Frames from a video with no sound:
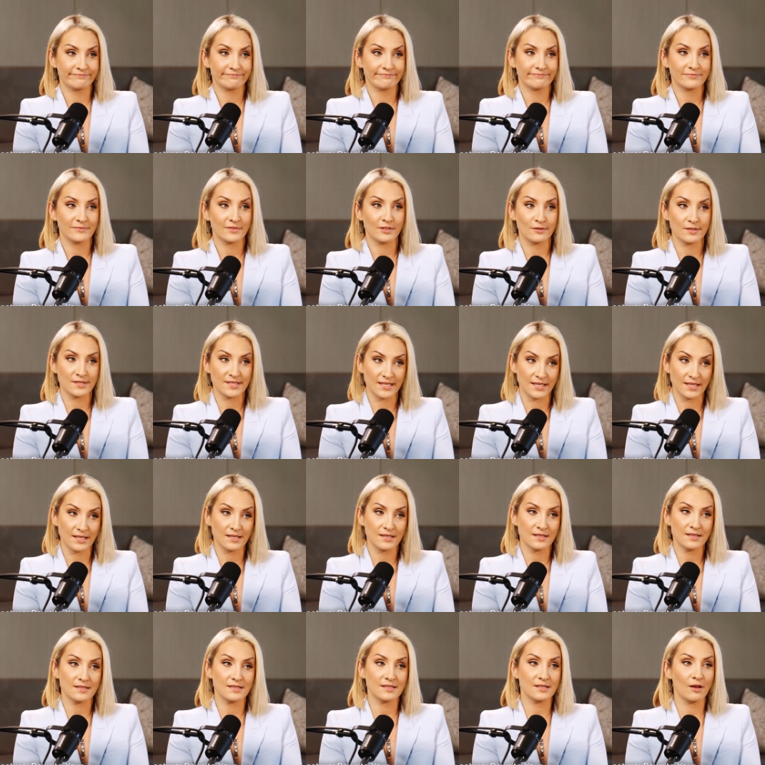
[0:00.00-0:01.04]
see?
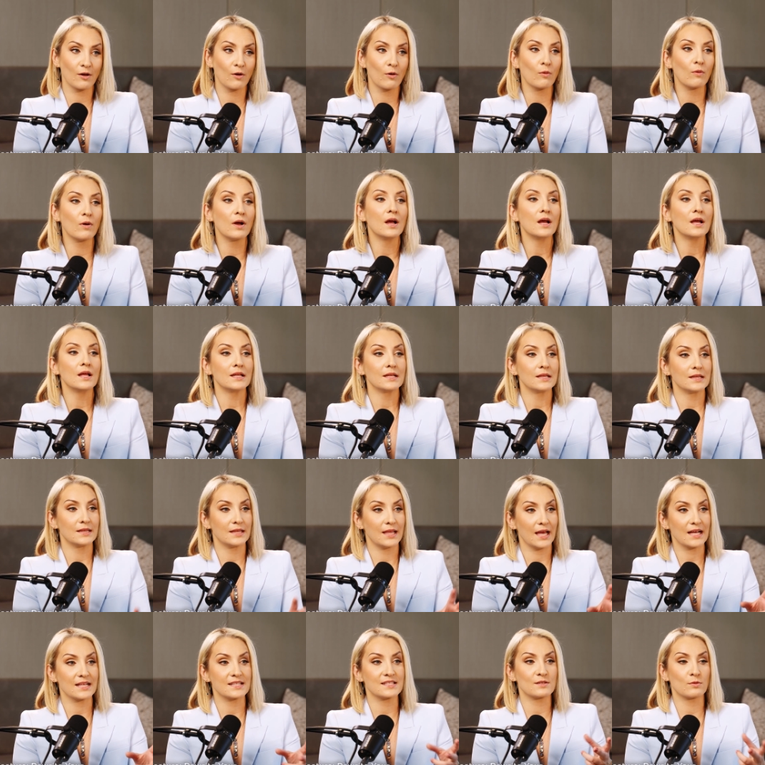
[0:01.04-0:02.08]
So
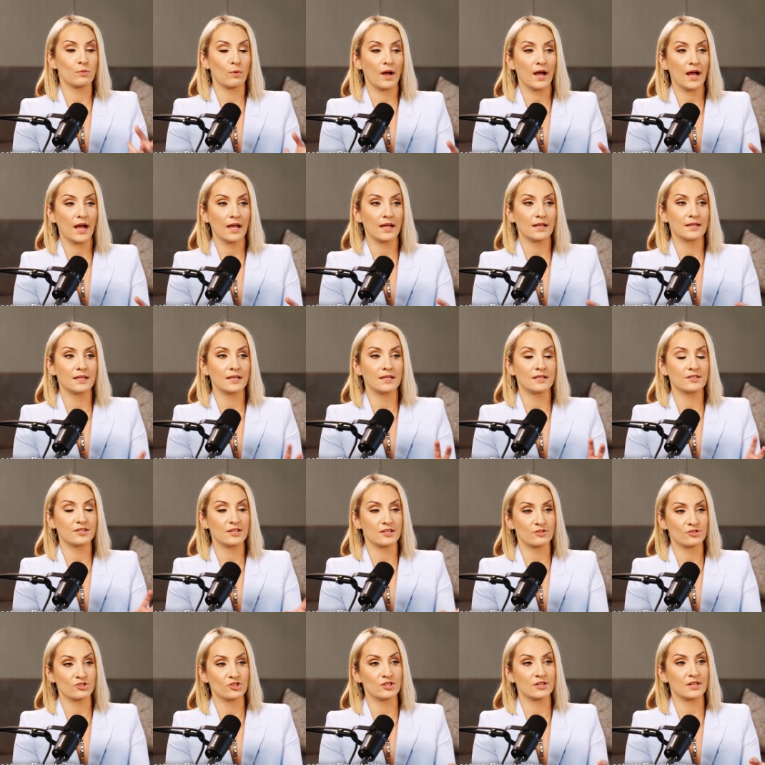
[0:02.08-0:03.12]
that's why the
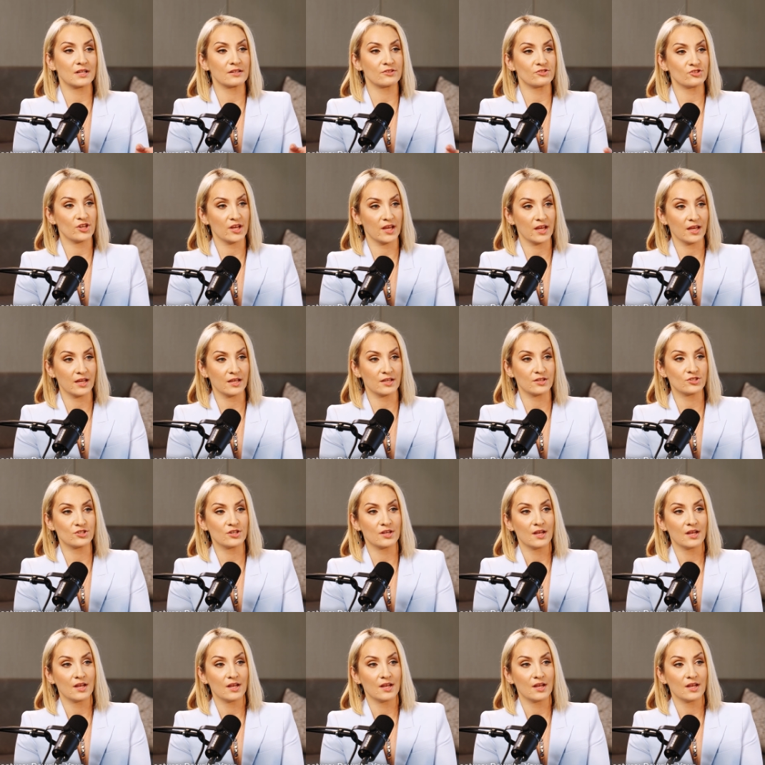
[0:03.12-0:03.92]
intentional change